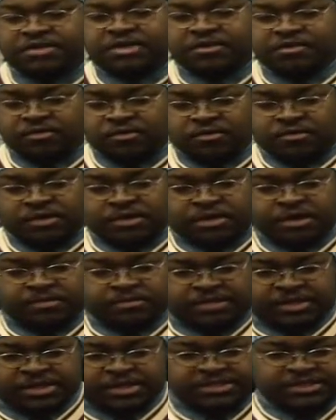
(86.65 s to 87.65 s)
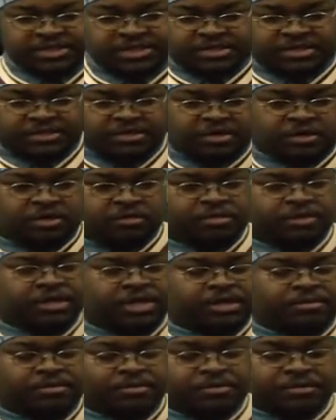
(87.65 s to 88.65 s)
growing up, like I said, in an urban
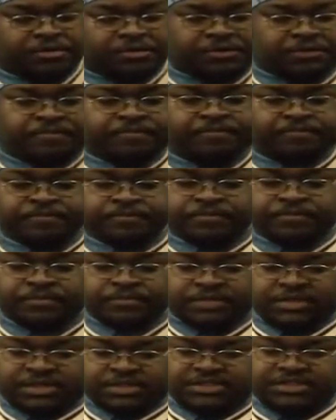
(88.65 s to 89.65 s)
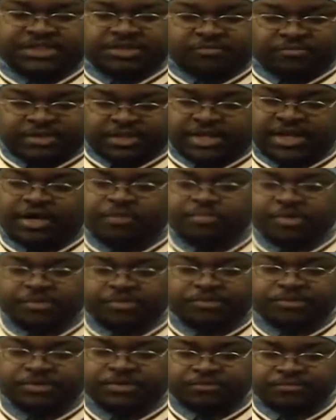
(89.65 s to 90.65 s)
neighborhood, like I said, what a lot of
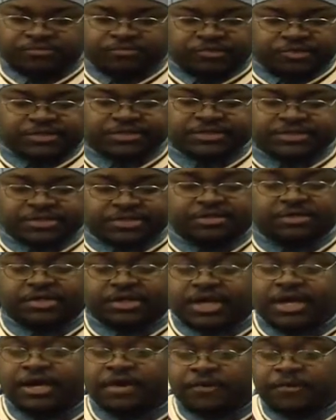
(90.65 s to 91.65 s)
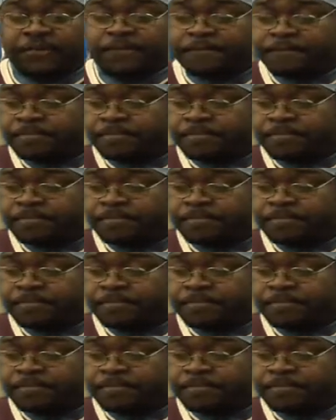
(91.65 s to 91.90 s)
people would consider the ghetto.